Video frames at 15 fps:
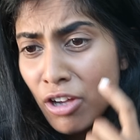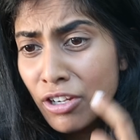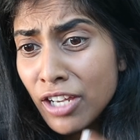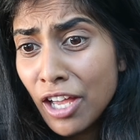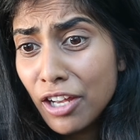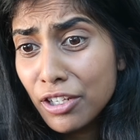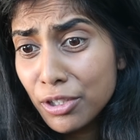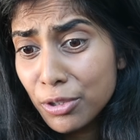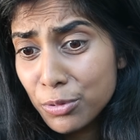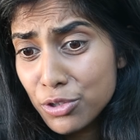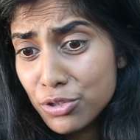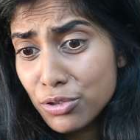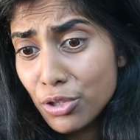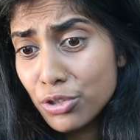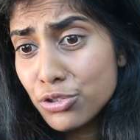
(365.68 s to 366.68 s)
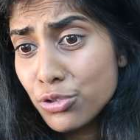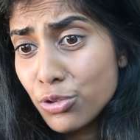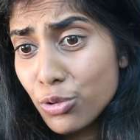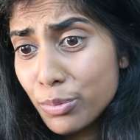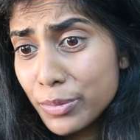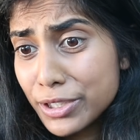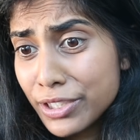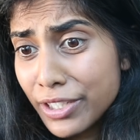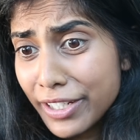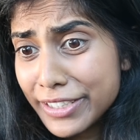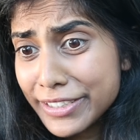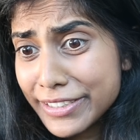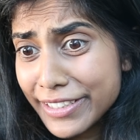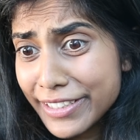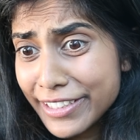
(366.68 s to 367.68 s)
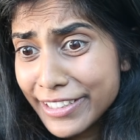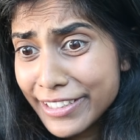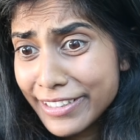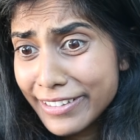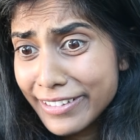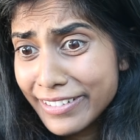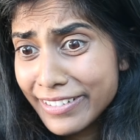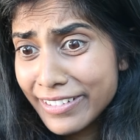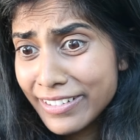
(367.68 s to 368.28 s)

Natalie, it was so traumatising.